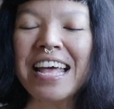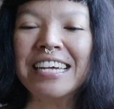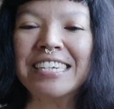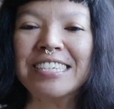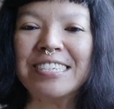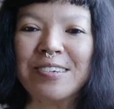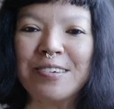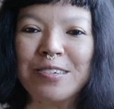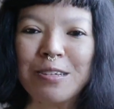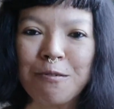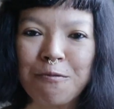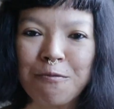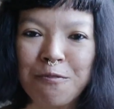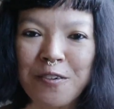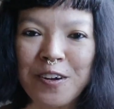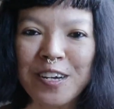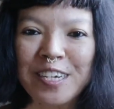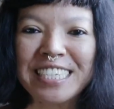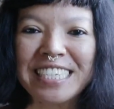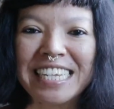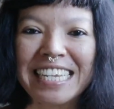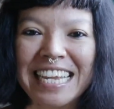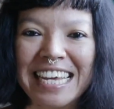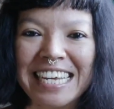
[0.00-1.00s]
So the
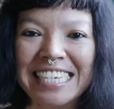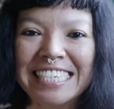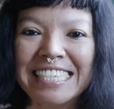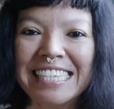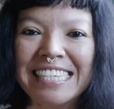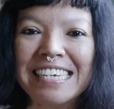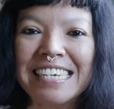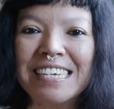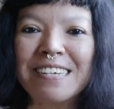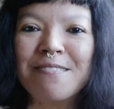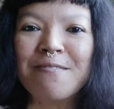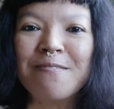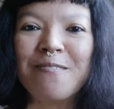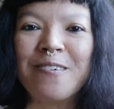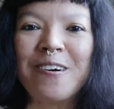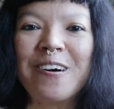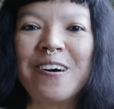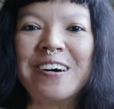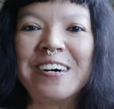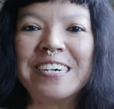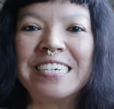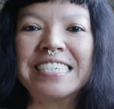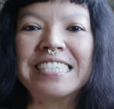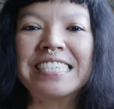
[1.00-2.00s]
first lesson
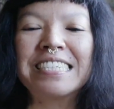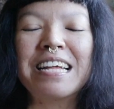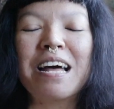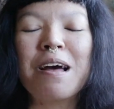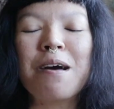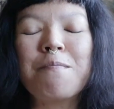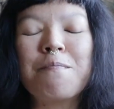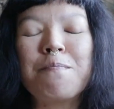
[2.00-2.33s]
was